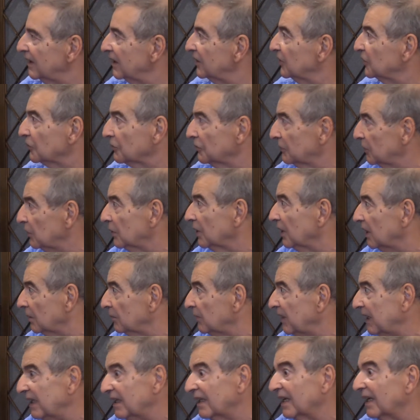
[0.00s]
They screwed
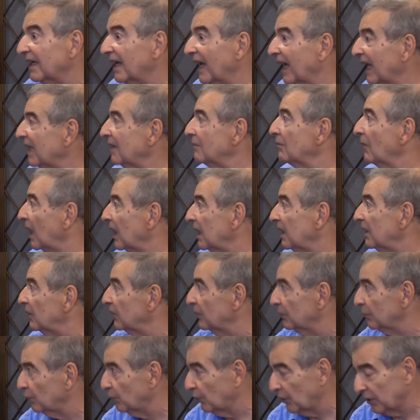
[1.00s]
him. He didn't get any money,
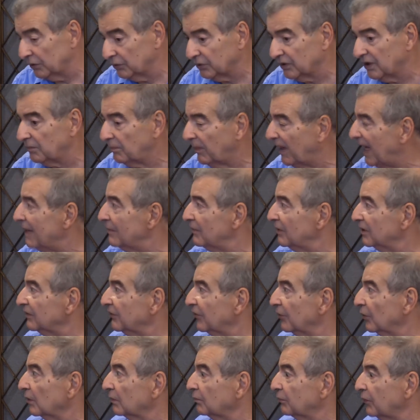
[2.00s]
royalty payments
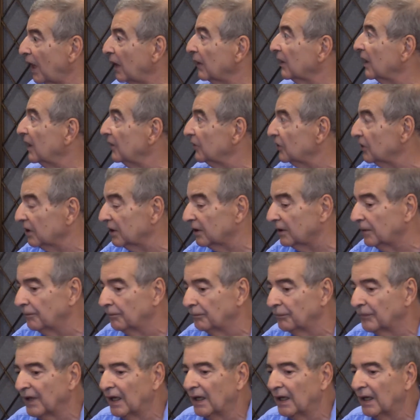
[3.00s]
for Brown Eyed Girl.